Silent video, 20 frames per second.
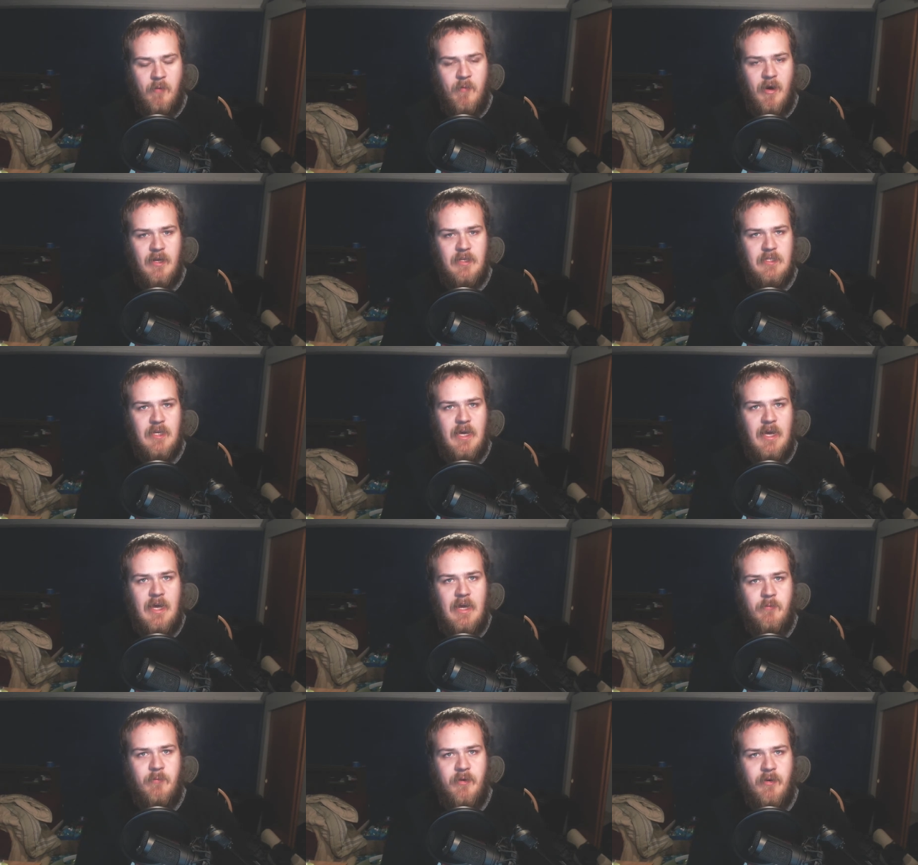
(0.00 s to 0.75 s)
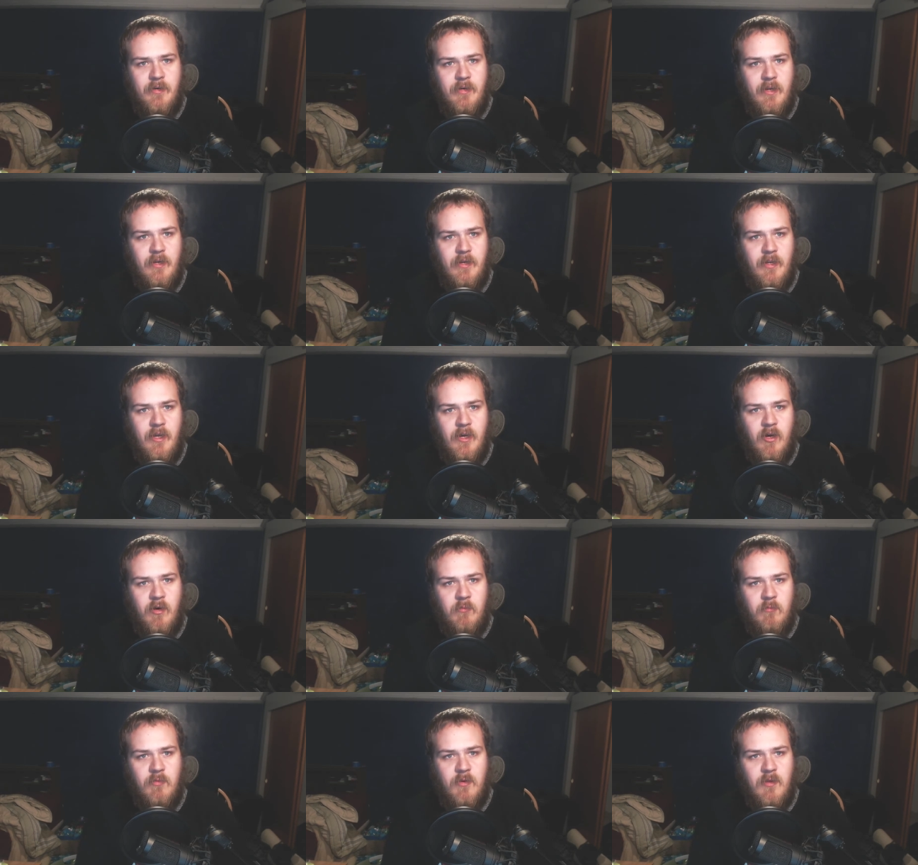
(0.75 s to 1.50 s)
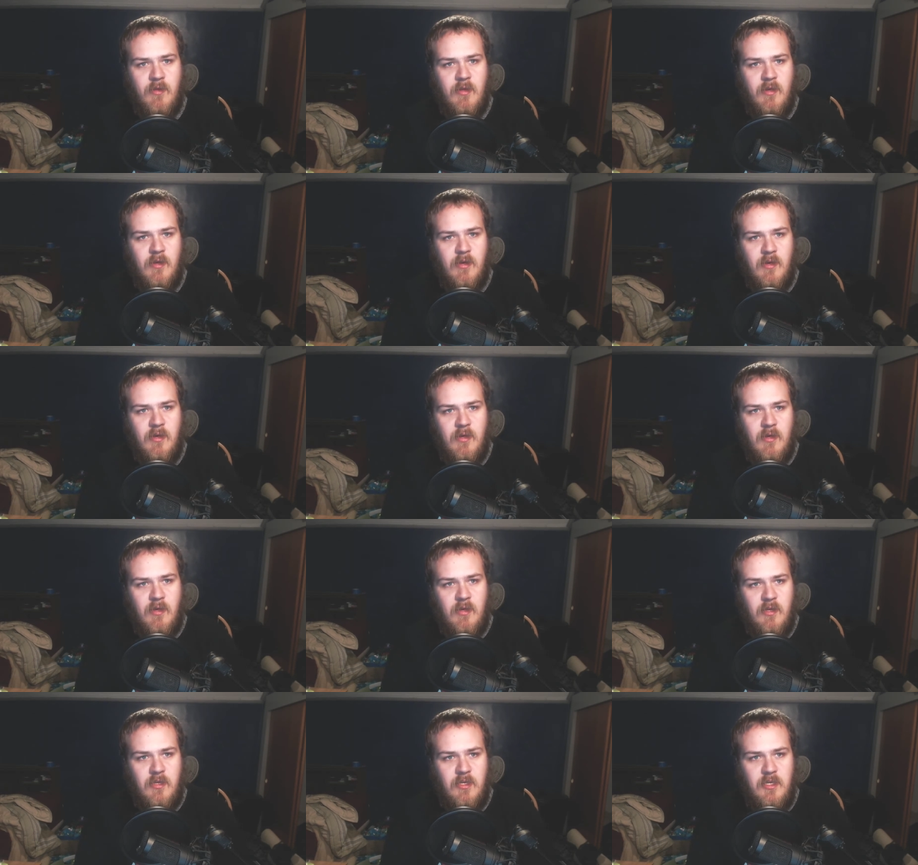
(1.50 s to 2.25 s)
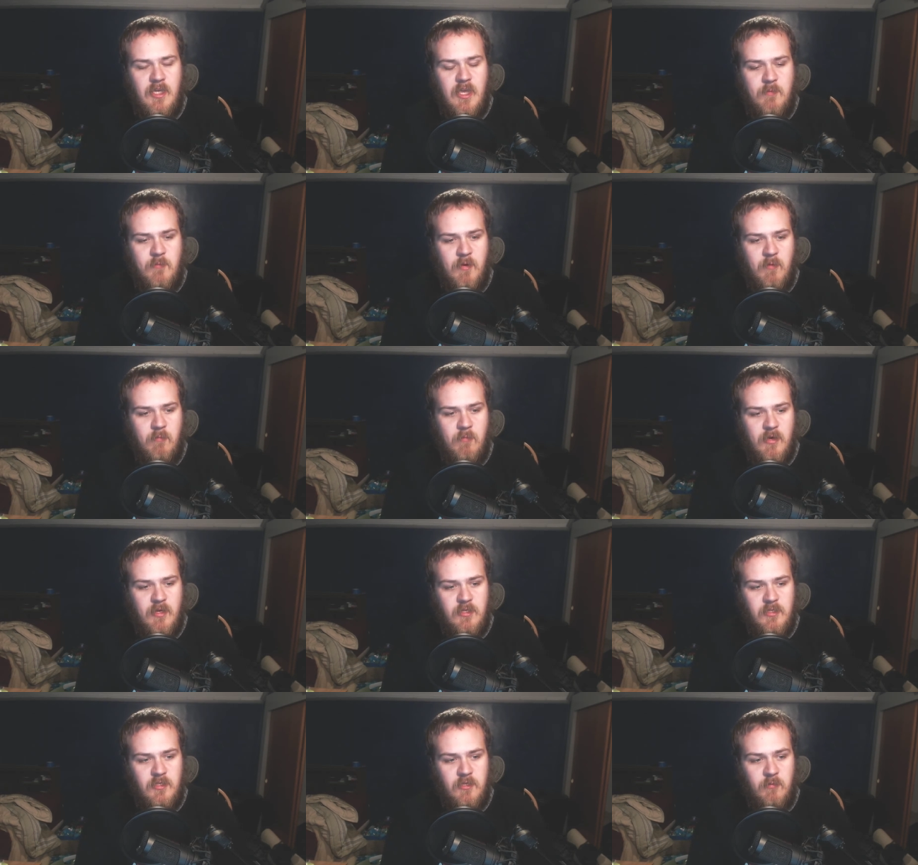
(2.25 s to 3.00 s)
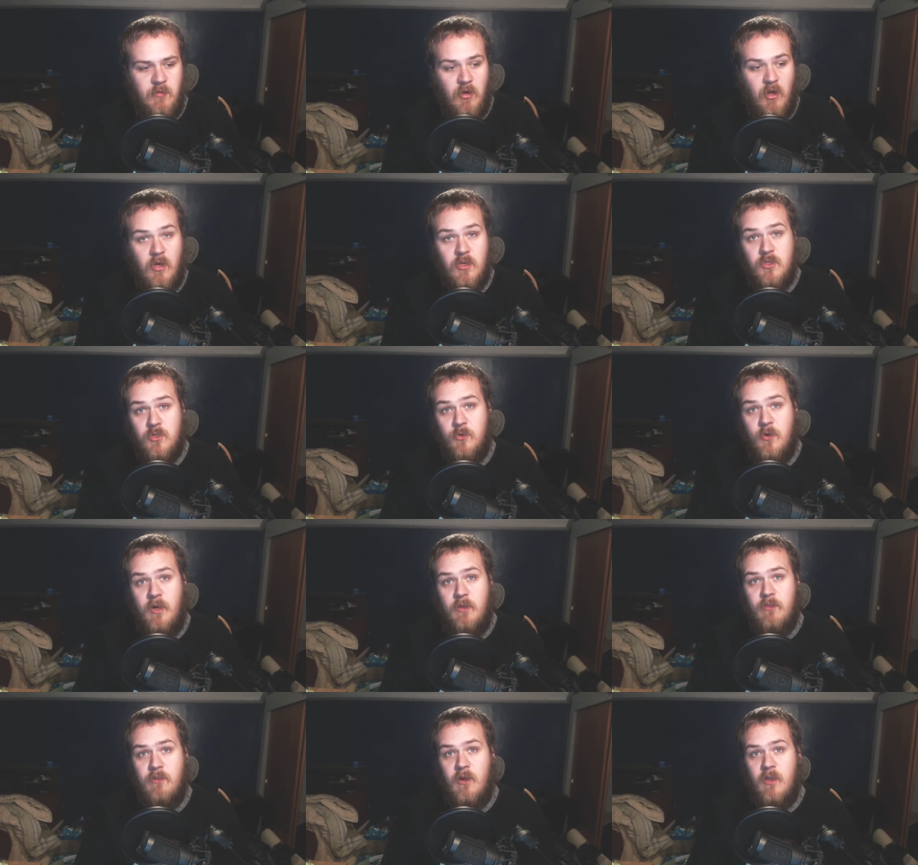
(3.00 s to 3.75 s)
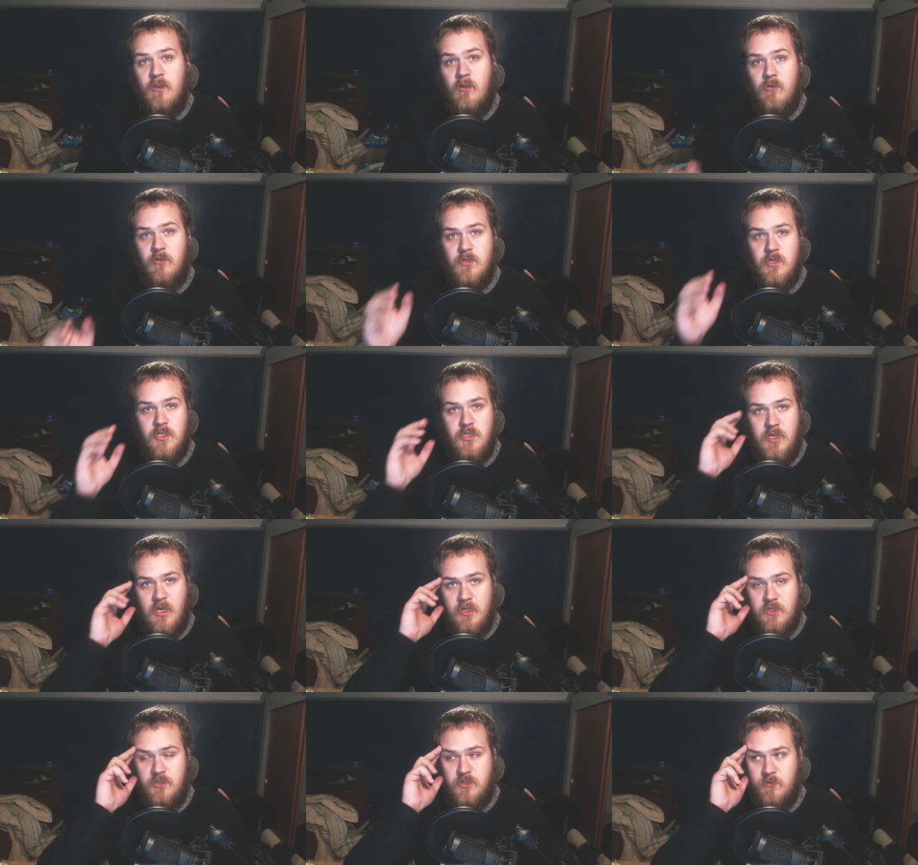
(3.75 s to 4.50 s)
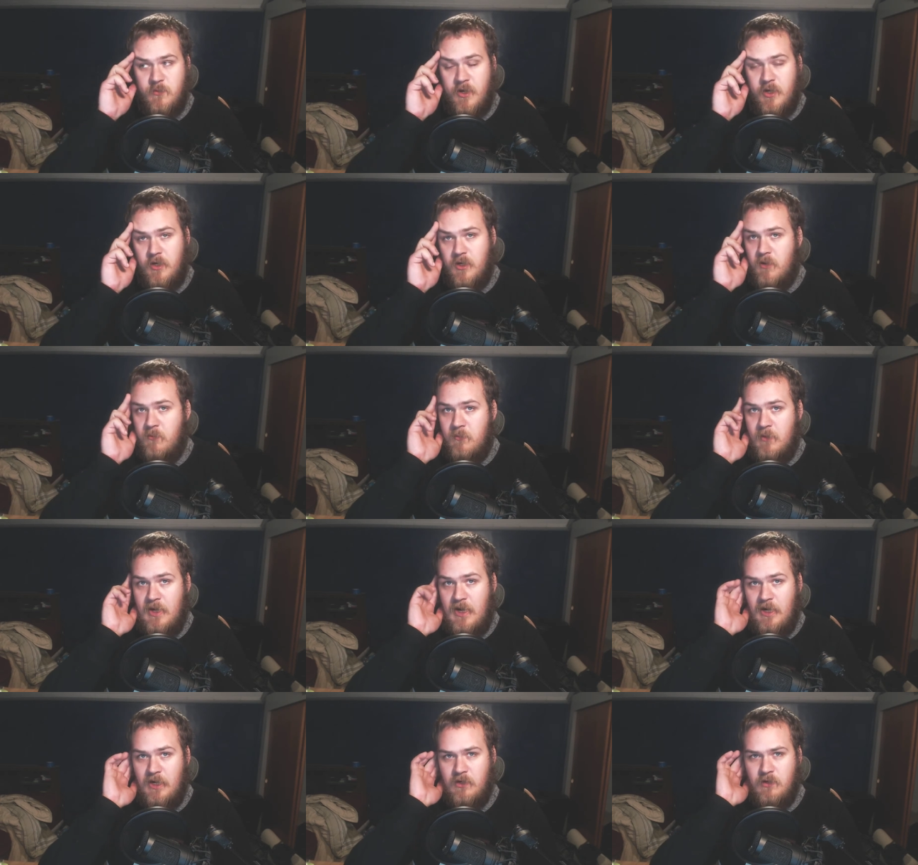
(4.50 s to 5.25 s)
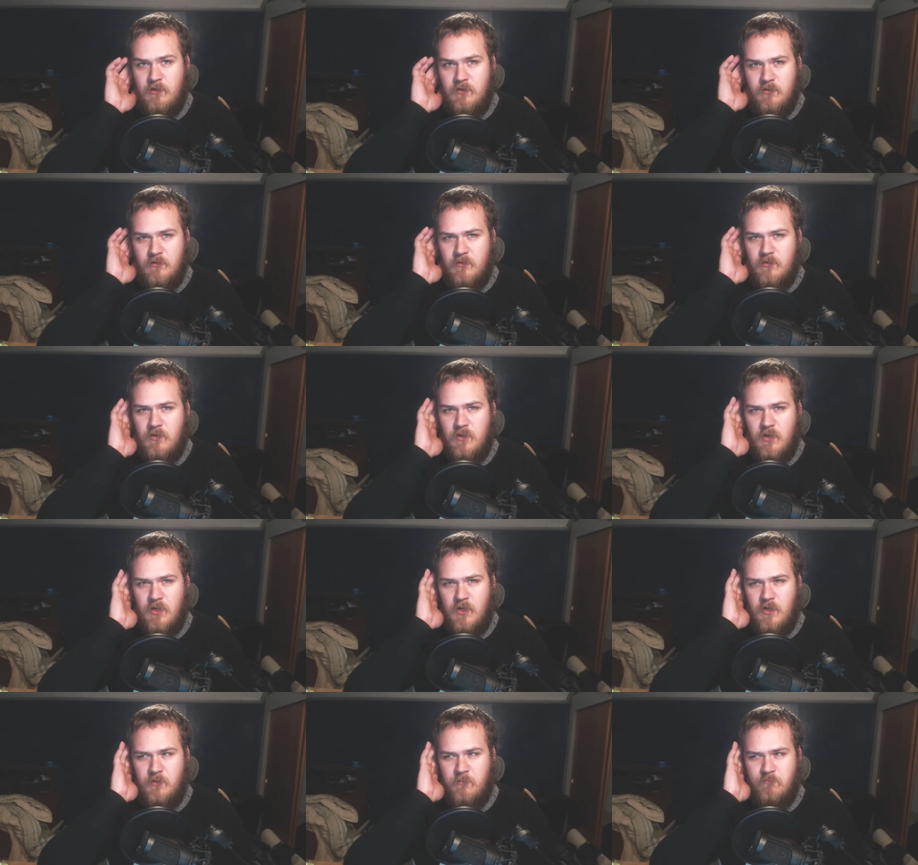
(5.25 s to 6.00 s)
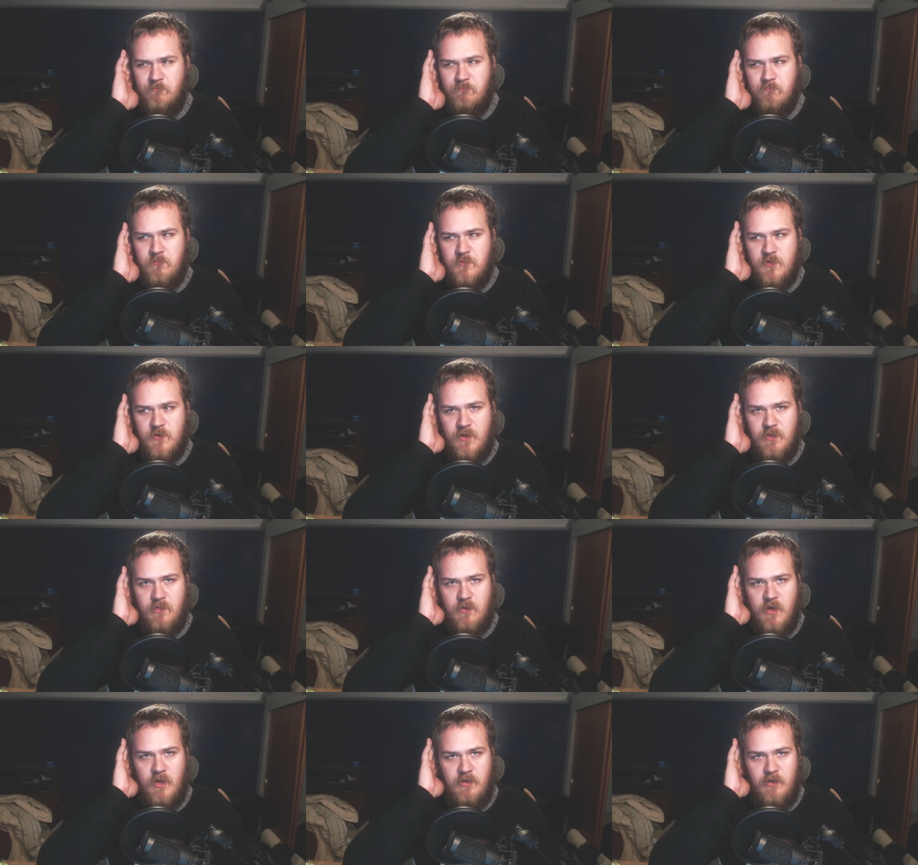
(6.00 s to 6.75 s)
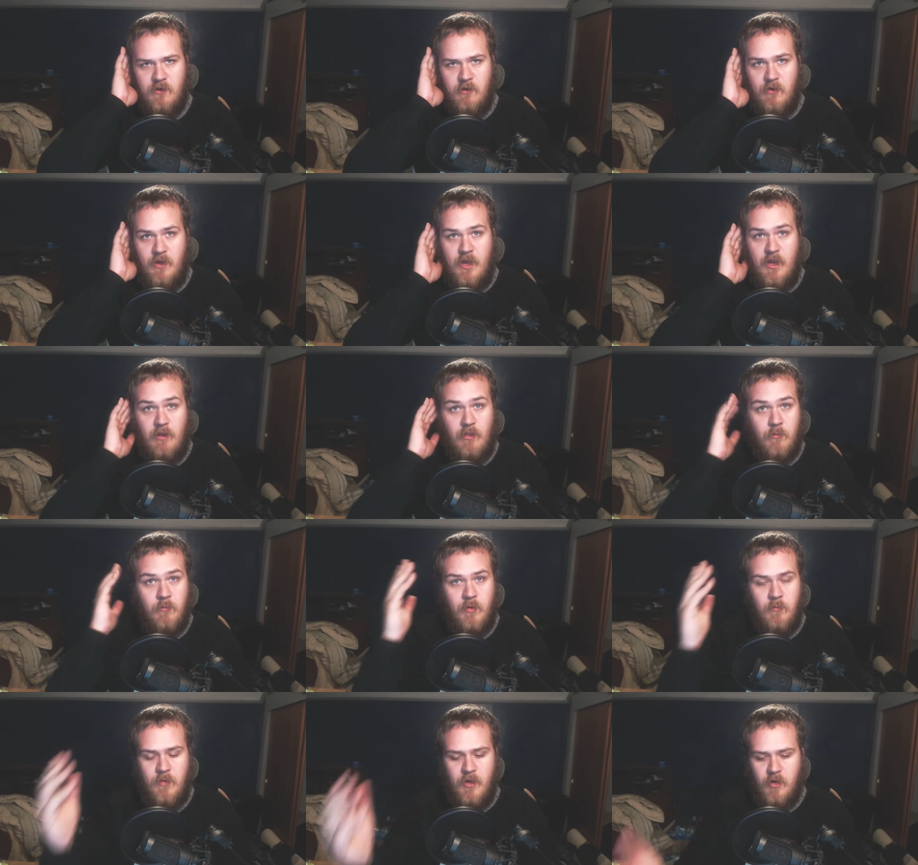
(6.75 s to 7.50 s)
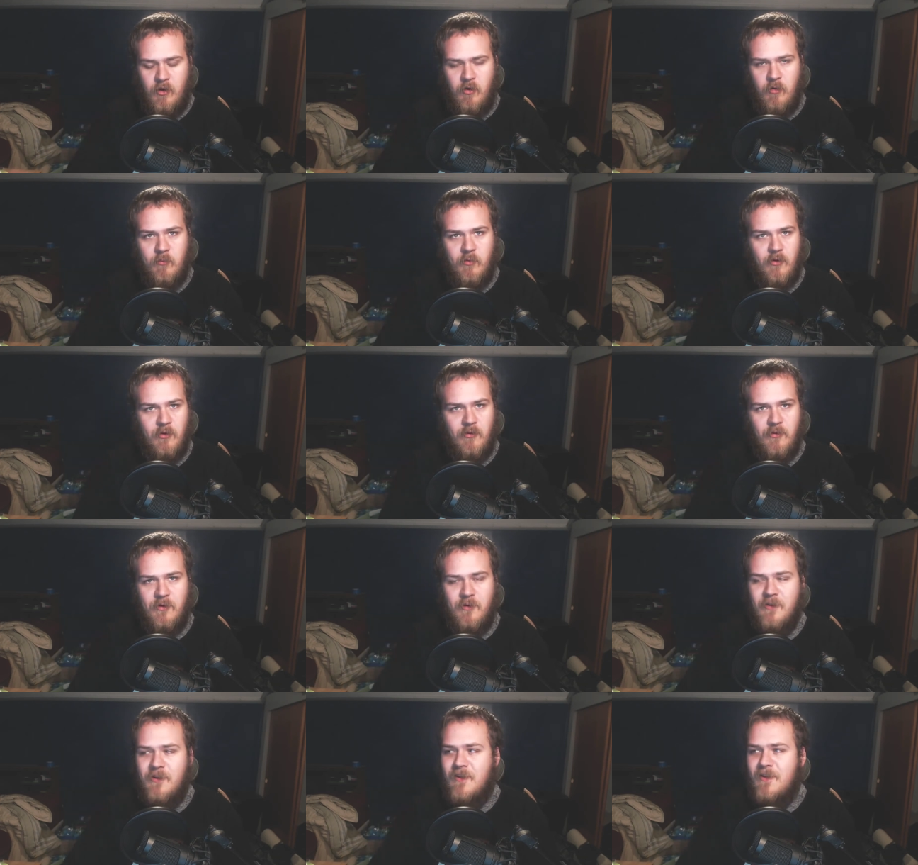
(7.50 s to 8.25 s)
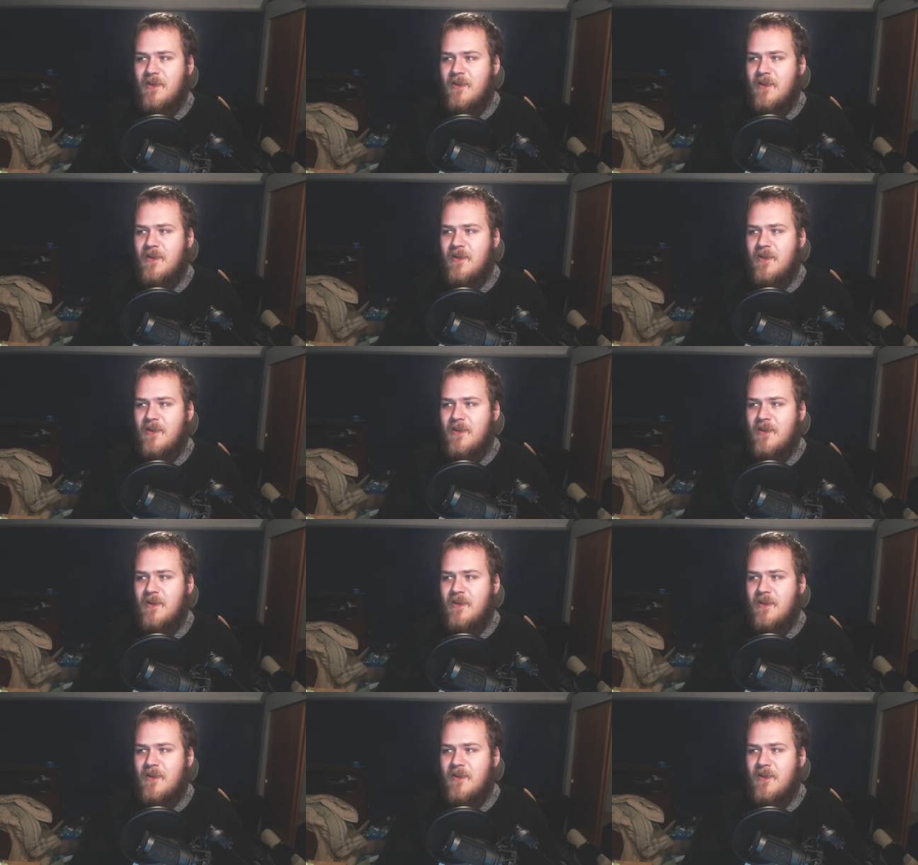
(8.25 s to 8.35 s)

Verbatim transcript: my time and, and to help keep me busy. But also, I thought there was a chance she might come back, um, so I thought you know, hey, let me make her a perler.